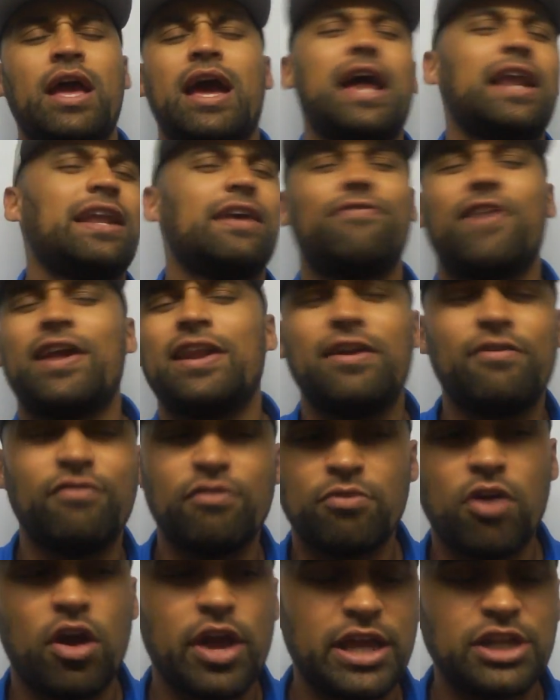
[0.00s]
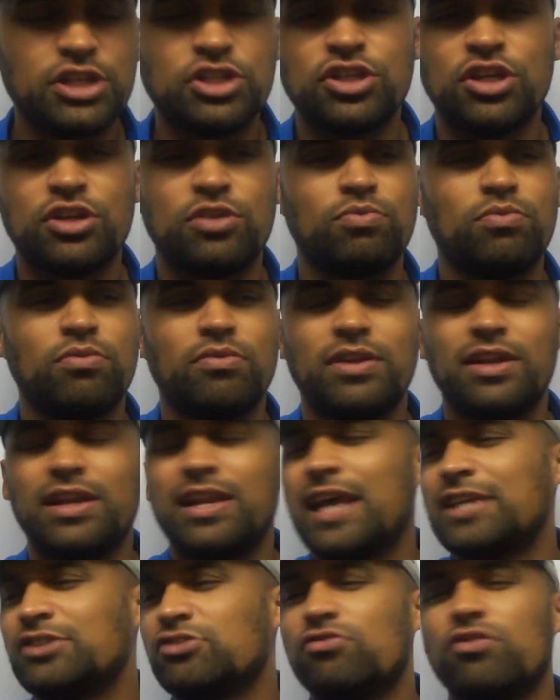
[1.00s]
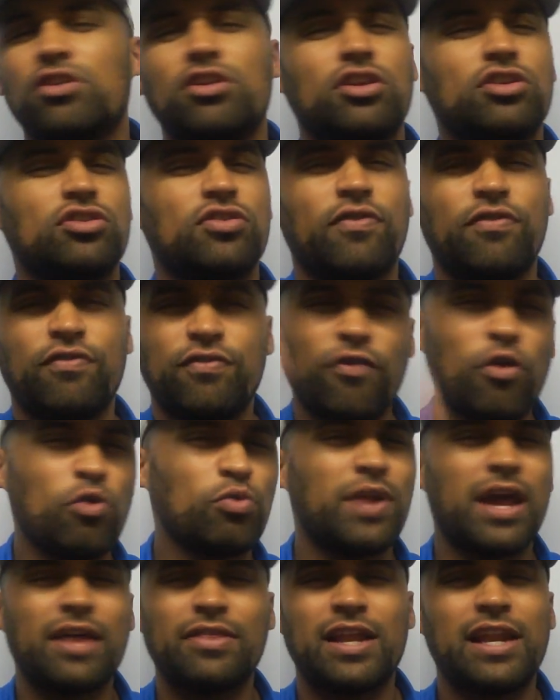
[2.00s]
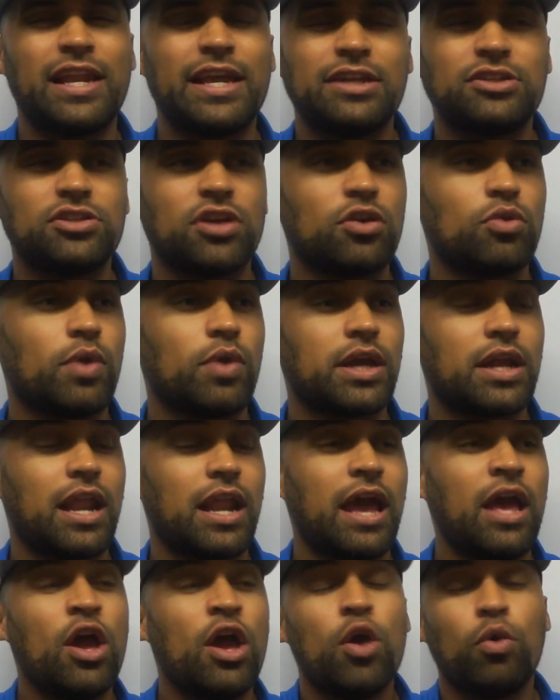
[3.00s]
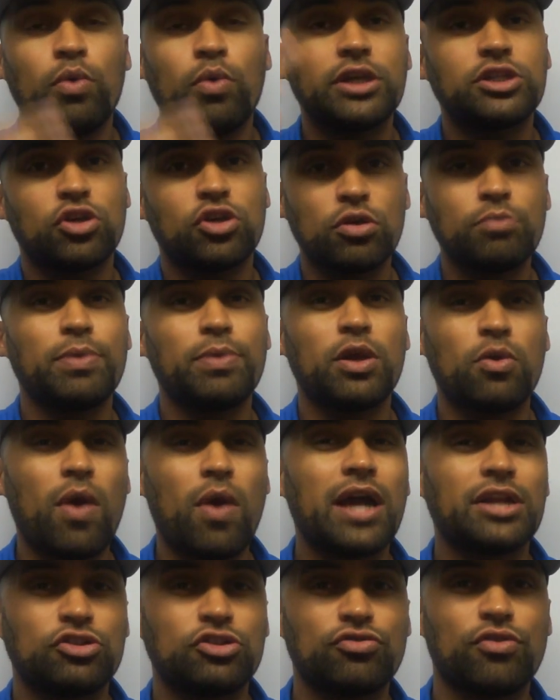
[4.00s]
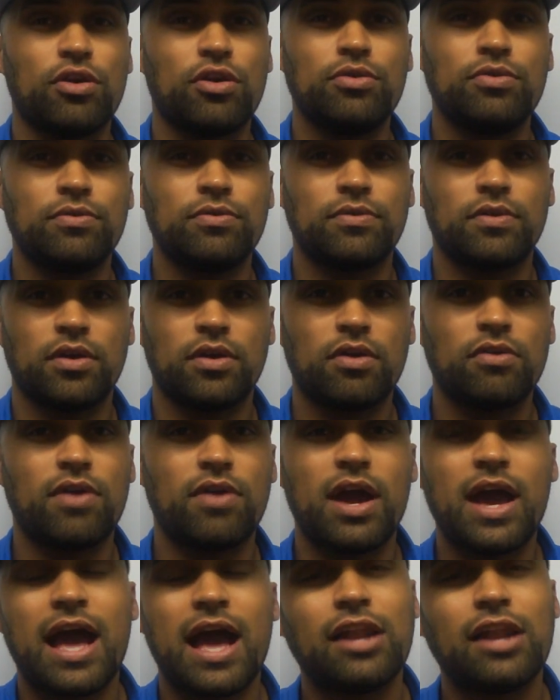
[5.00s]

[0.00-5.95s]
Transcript: And if any of them got injured, Leicester are going to fall down the league so quickly, which could be quite true, all right.